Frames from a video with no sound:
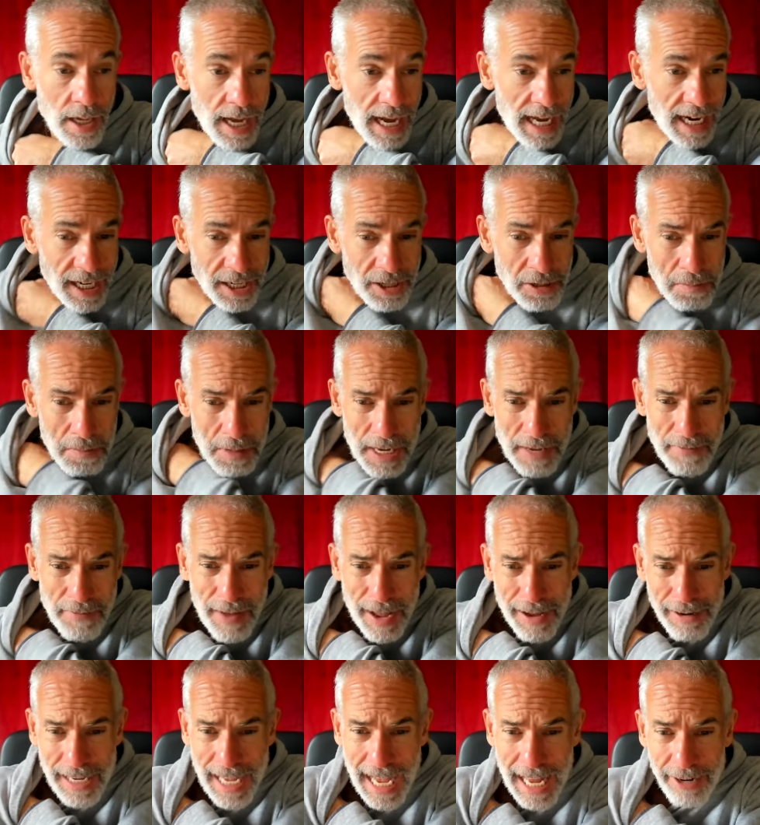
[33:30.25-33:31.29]
And I couldn't believe
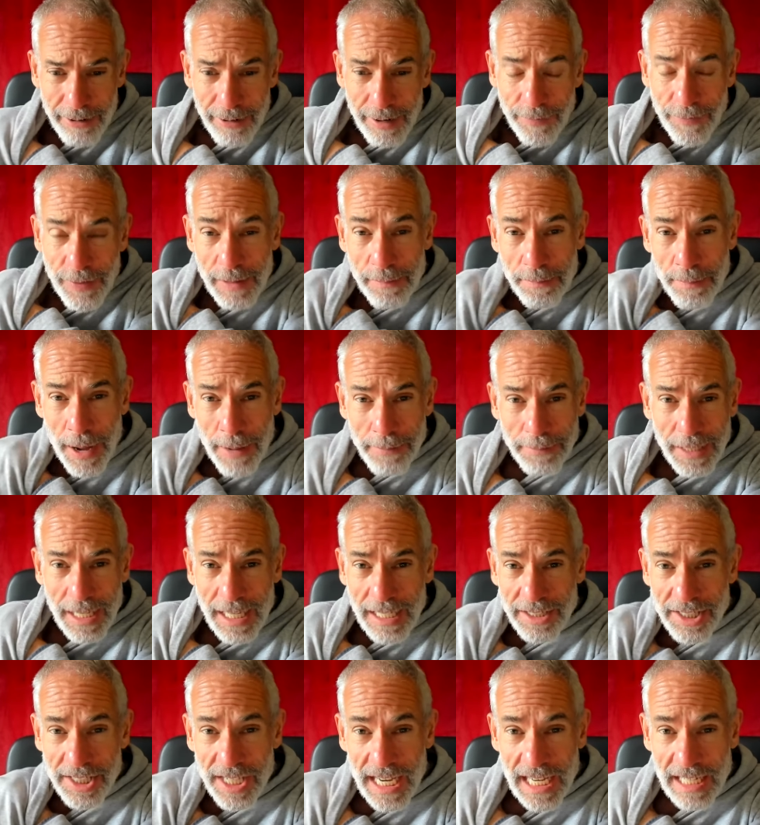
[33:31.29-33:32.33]
how calorific
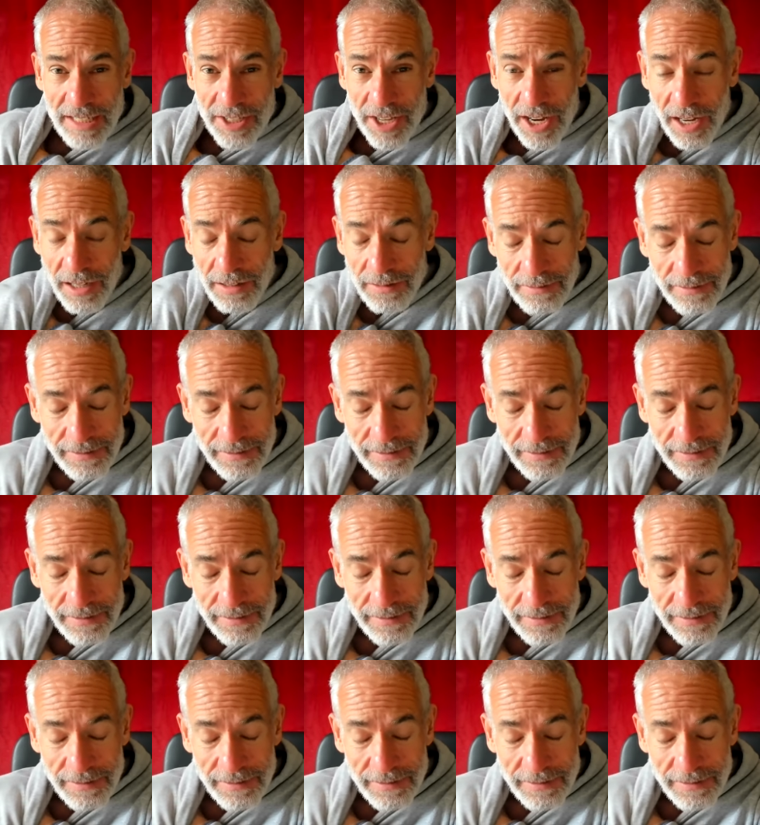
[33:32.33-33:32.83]
pumpkin seeds are.